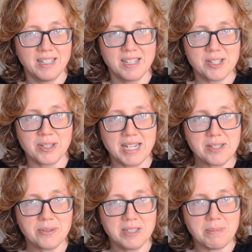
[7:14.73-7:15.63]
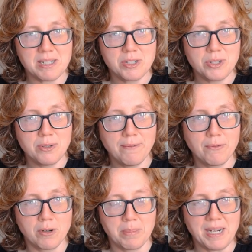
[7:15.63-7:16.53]
So that's going to be a
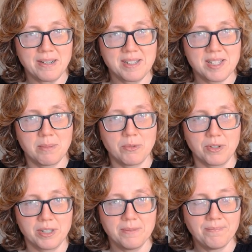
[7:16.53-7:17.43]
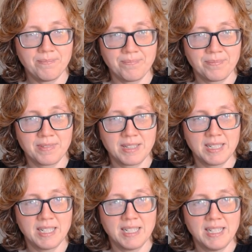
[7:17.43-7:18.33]
2-4 pair in some order.
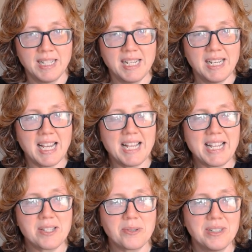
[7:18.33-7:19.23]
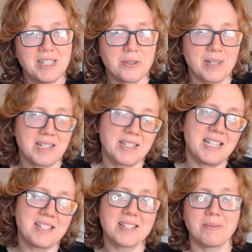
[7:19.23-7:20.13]
And that's going to interact
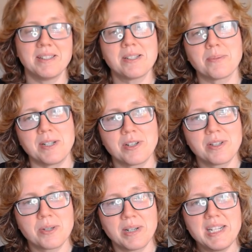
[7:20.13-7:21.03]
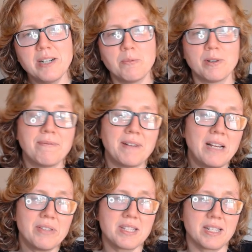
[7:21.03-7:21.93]
nicely with this region, so I need a 1,
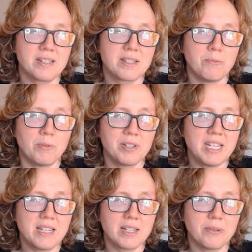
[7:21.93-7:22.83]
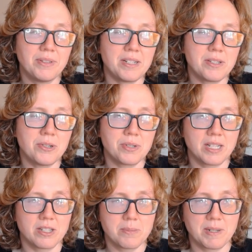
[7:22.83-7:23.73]
5, and 6. The 1 can't go in these two
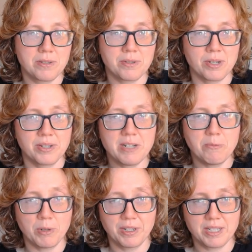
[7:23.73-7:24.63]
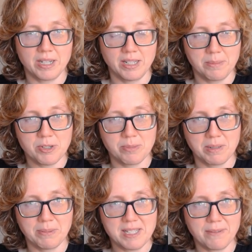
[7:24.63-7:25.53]
cells because there's already a 1 in the column, so I'm going
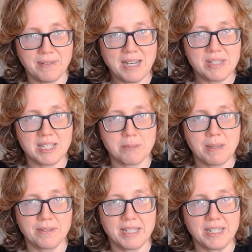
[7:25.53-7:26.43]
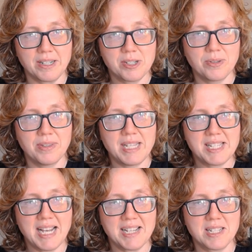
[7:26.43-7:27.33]
to place a 5, 6 pair there, so
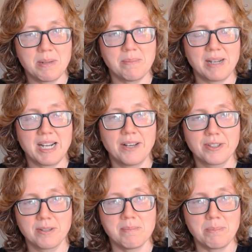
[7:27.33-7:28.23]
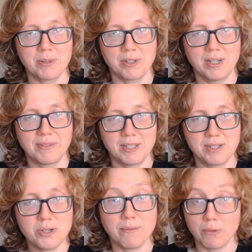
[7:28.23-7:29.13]
this has to be my other member of the
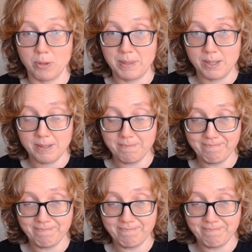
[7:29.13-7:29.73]
2-4 pair.